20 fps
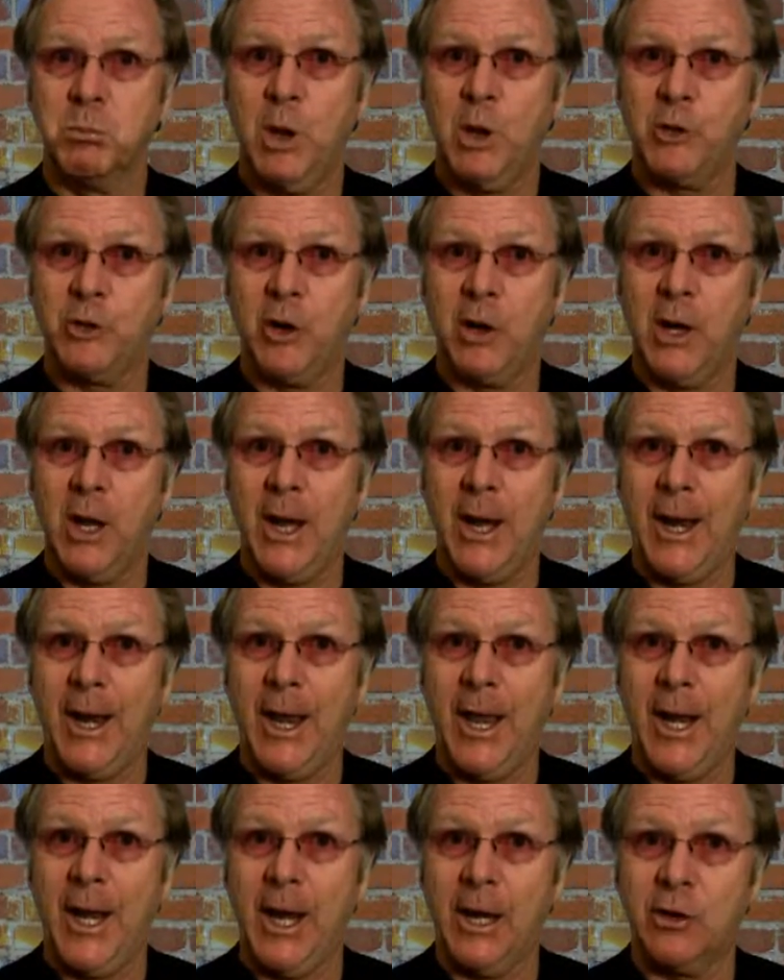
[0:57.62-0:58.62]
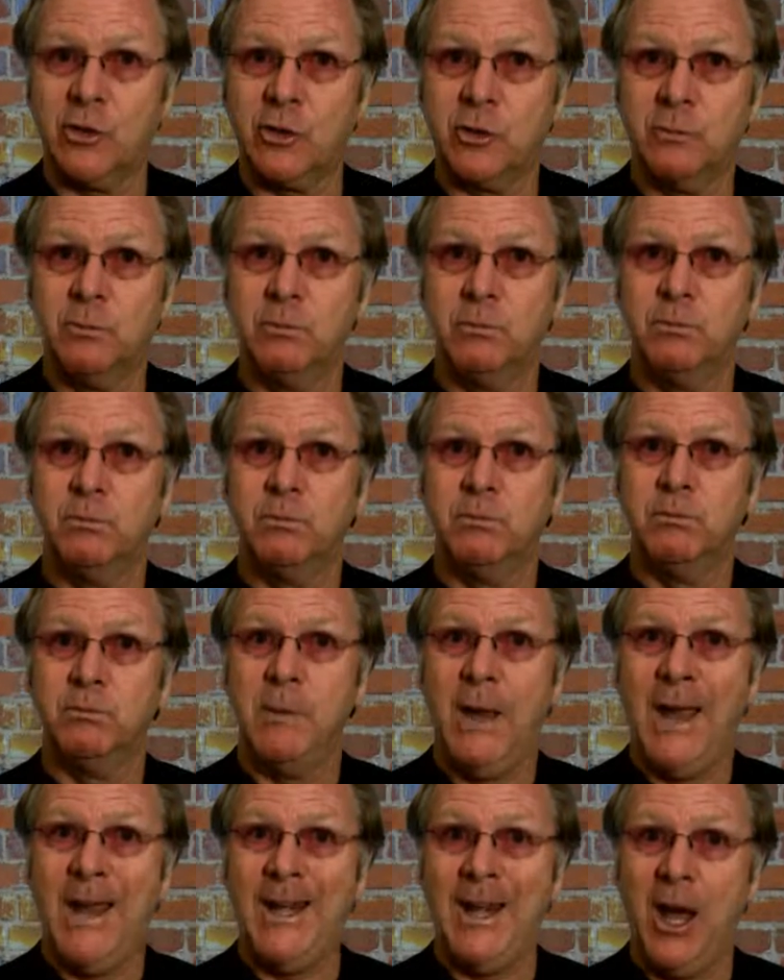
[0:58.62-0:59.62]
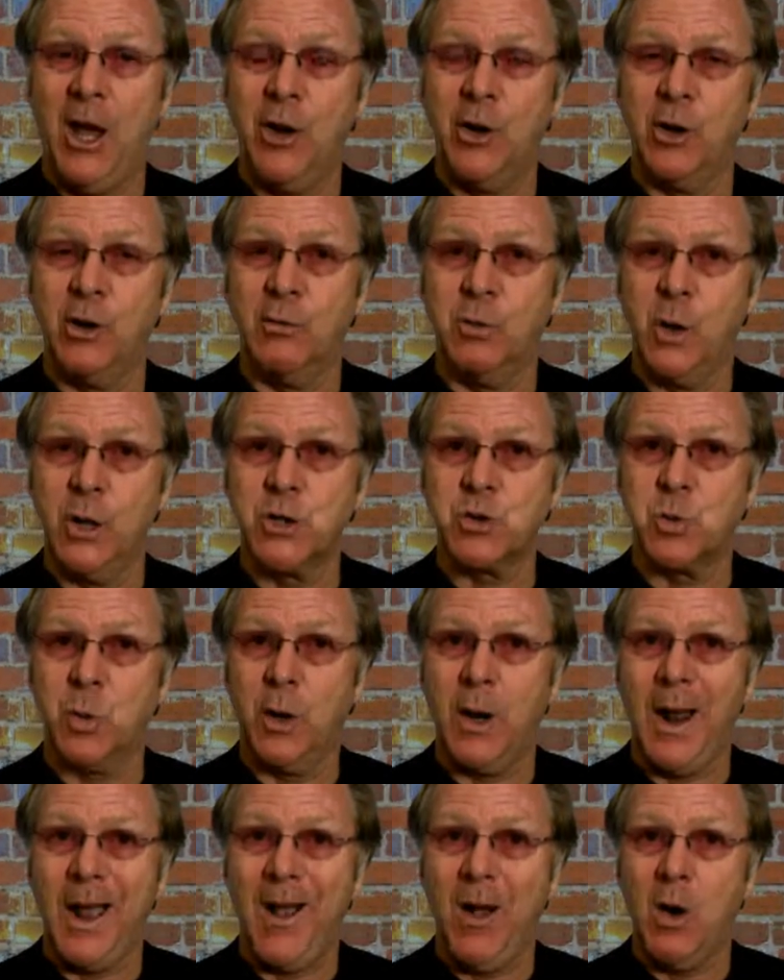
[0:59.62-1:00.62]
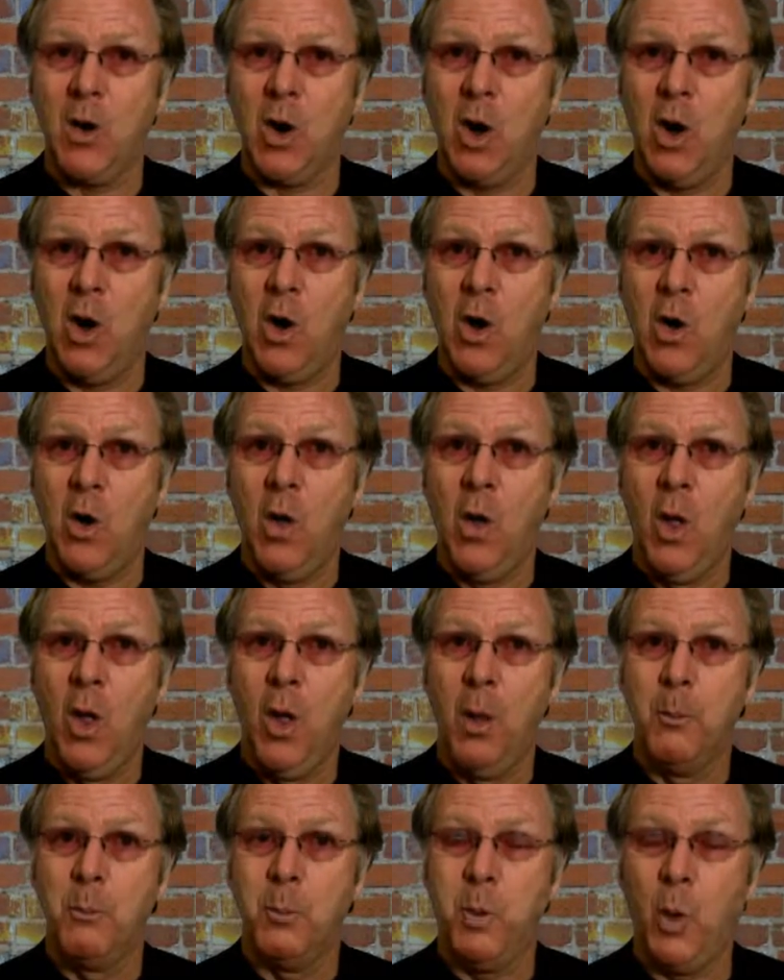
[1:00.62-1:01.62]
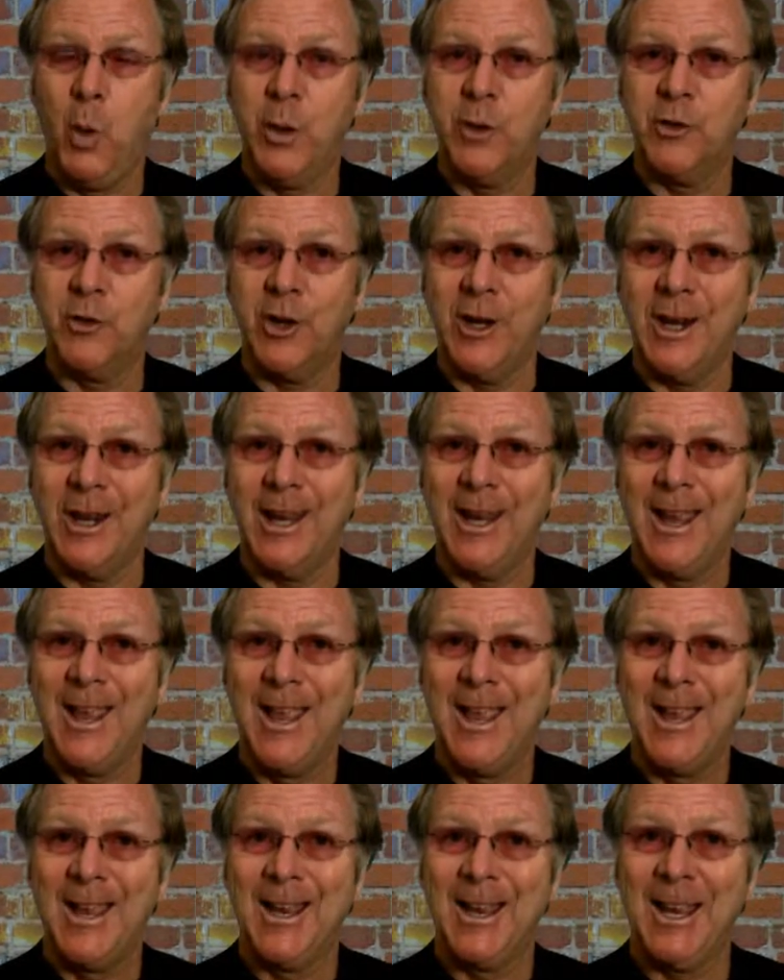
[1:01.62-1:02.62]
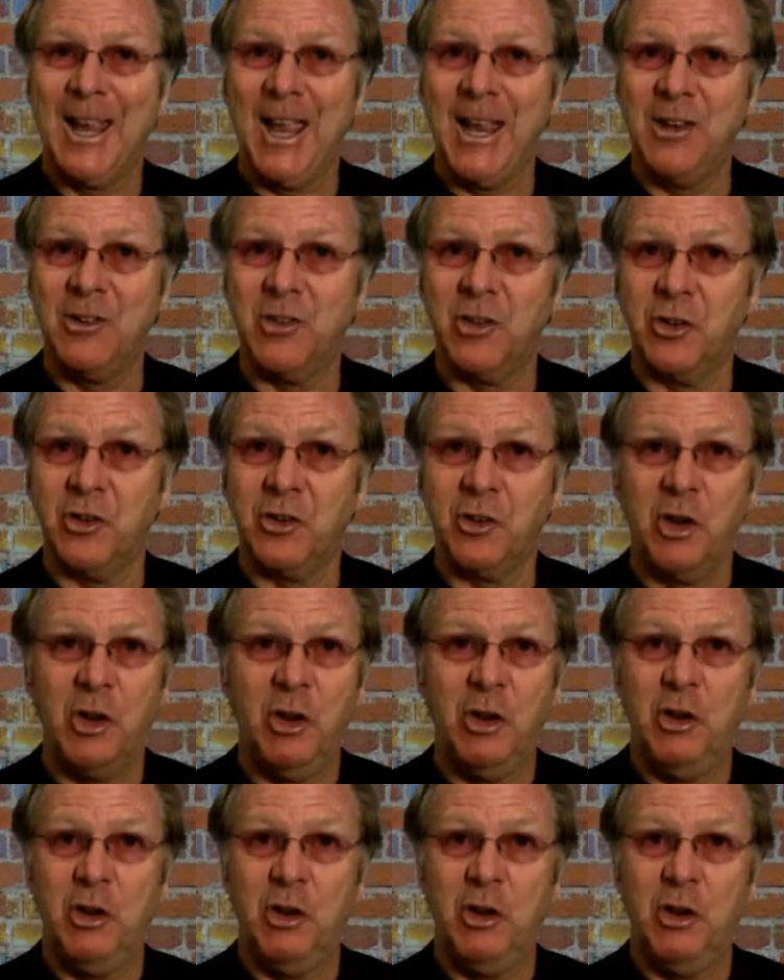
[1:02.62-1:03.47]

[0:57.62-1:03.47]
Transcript: That's a lot of headaches, 800 of which were alcohol poisoning cases.